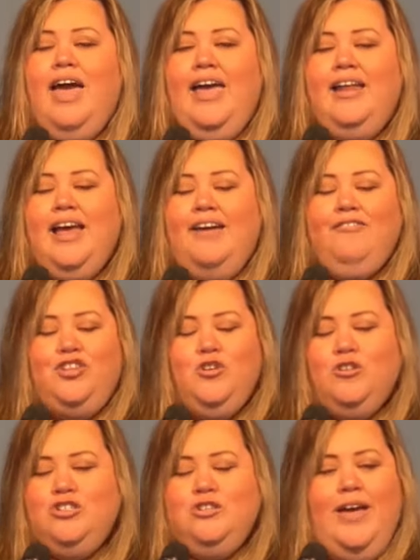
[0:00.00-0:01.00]
And I've
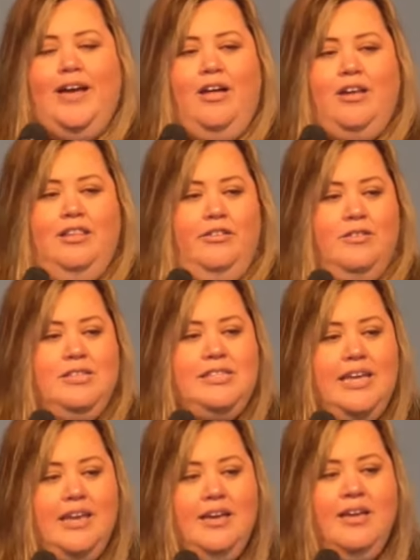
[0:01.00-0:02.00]
told you, I got a little
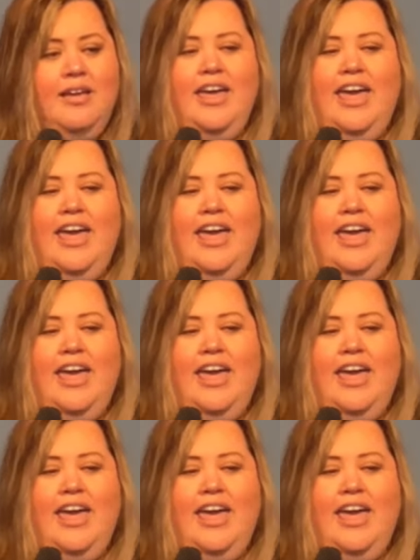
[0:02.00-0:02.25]
sick.